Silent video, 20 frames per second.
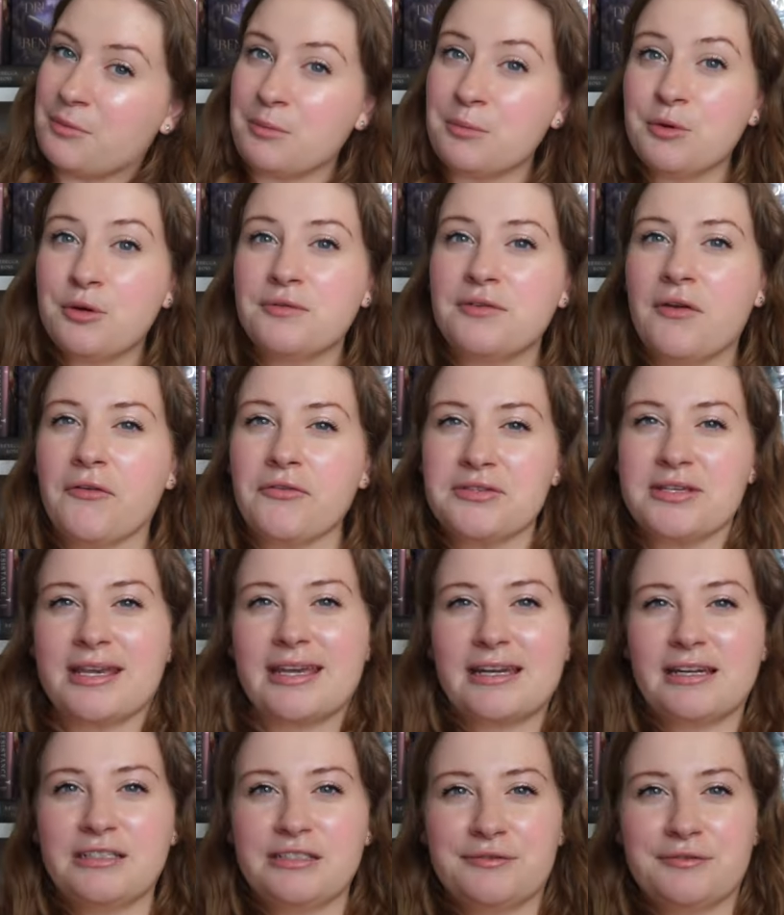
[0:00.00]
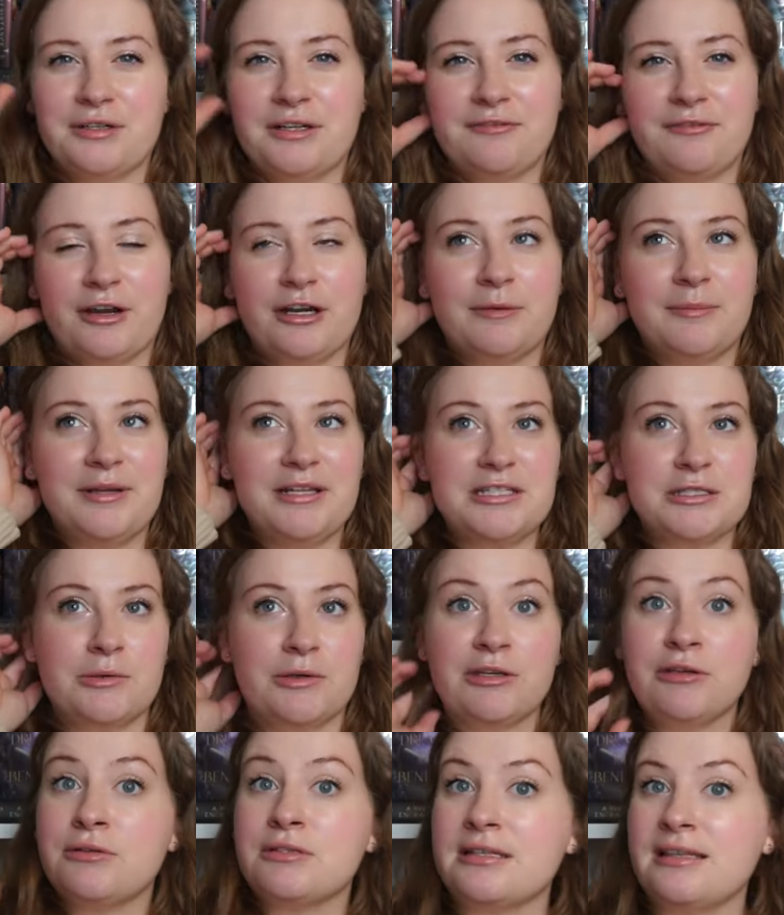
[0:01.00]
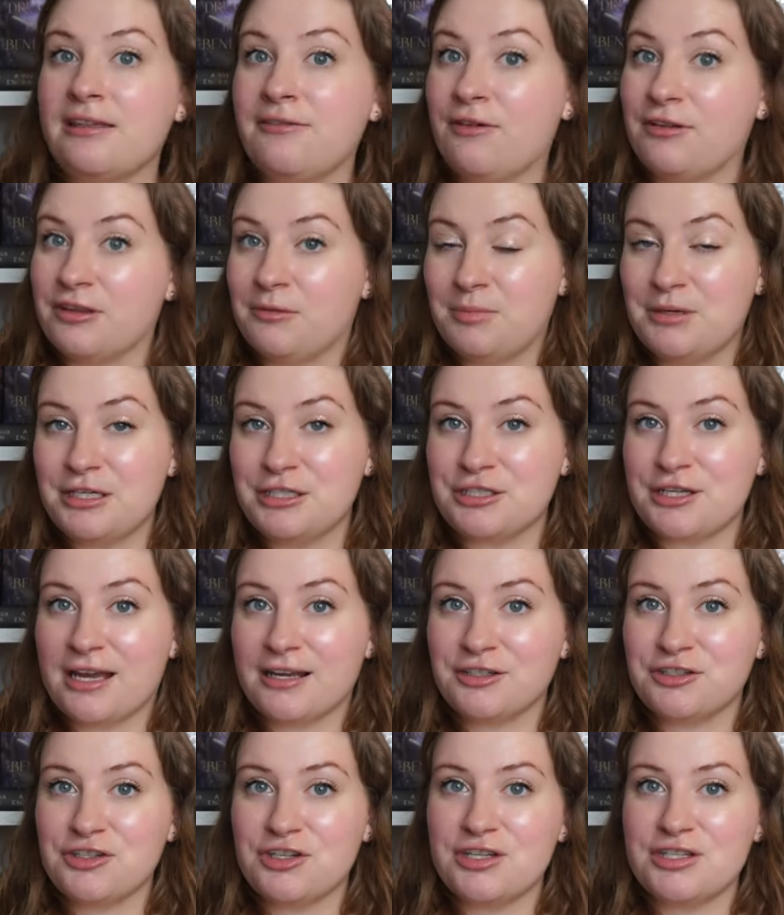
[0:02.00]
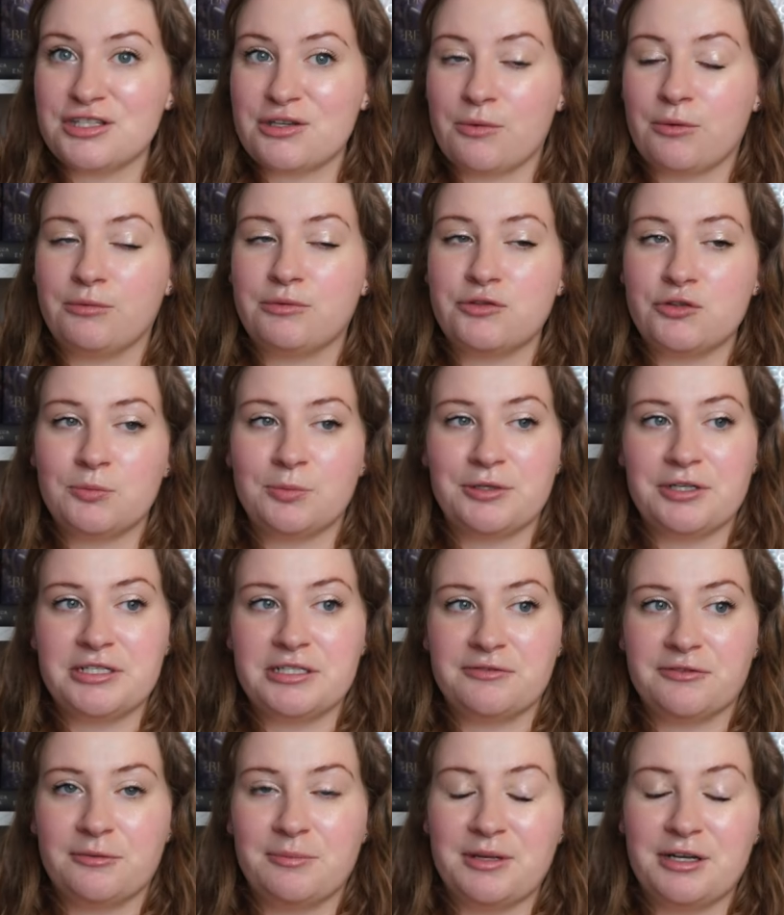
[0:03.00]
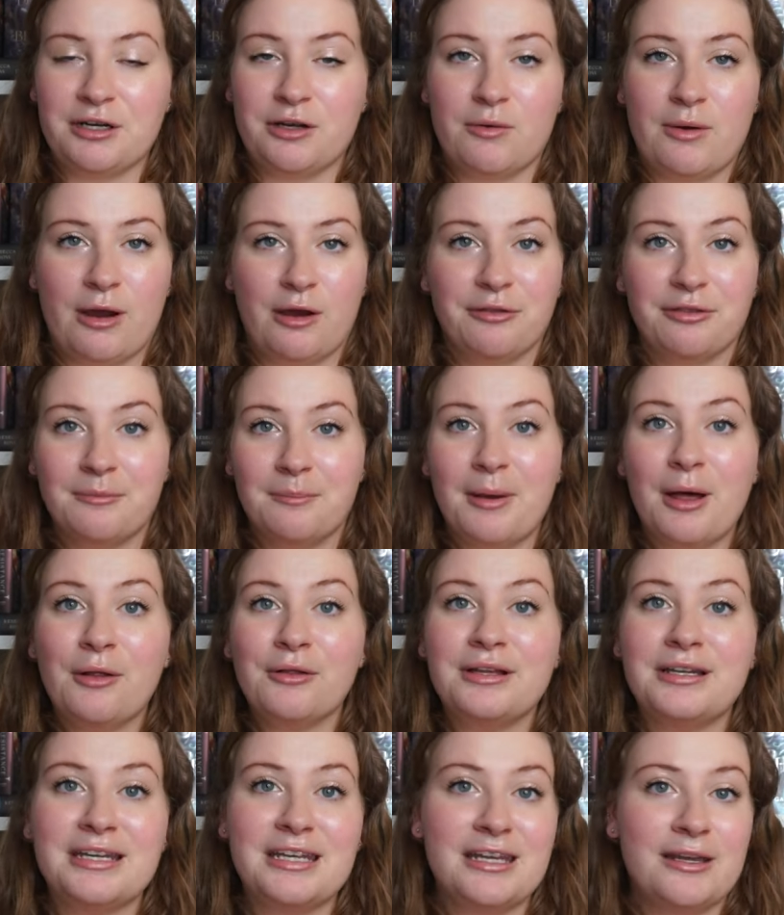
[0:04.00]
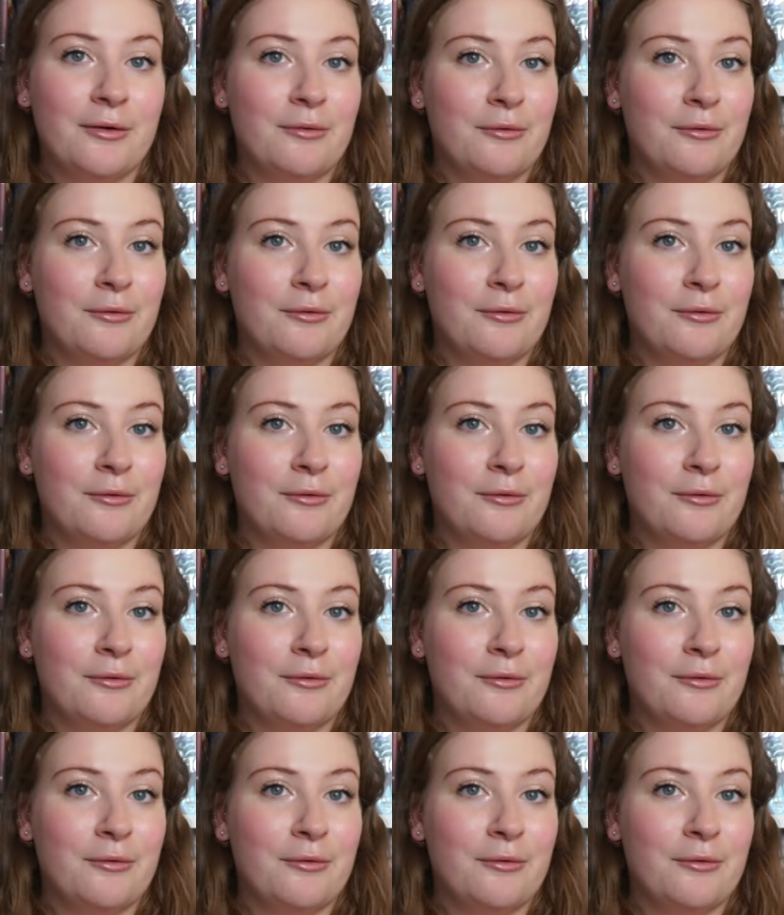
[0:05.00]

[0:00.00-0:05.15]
that we moved I was like in a different environment so I used to live on the beach actually so it was super easy for me to go out on the balcony